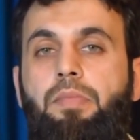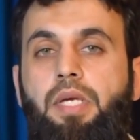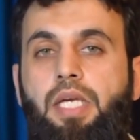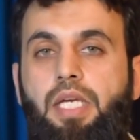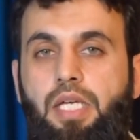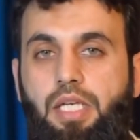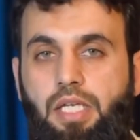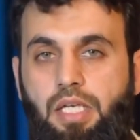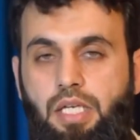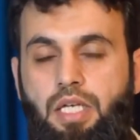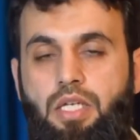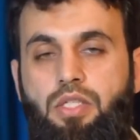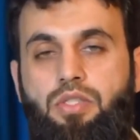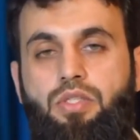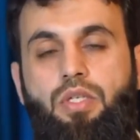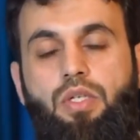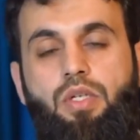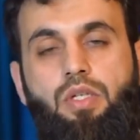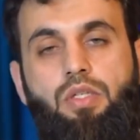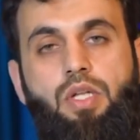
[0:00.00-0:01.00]
me
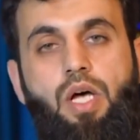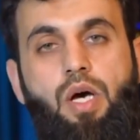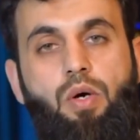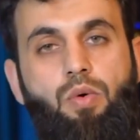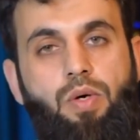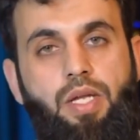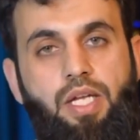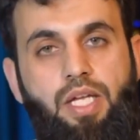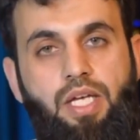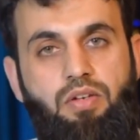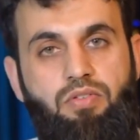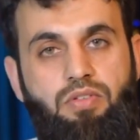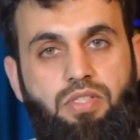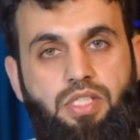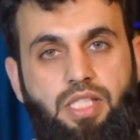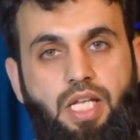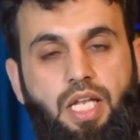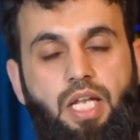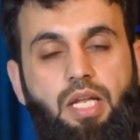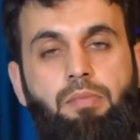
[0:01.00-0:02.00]
sallallahu alaihi
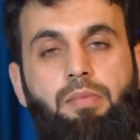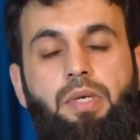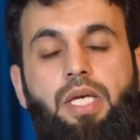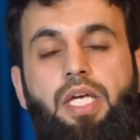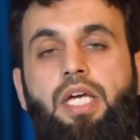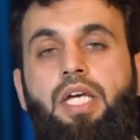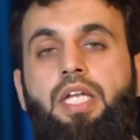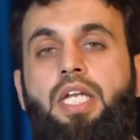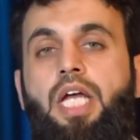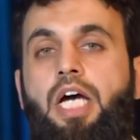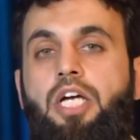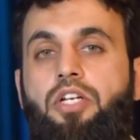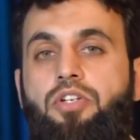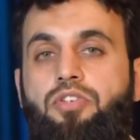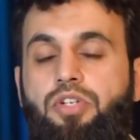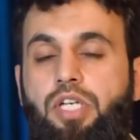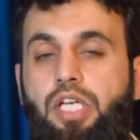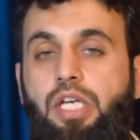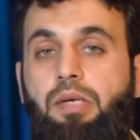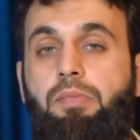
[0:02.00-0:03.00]
wasallam in a
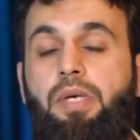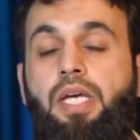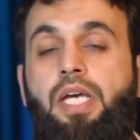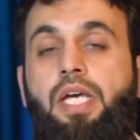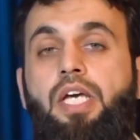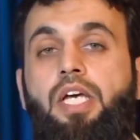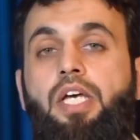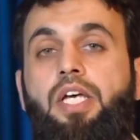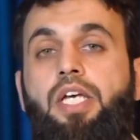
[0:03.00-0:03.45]
dream,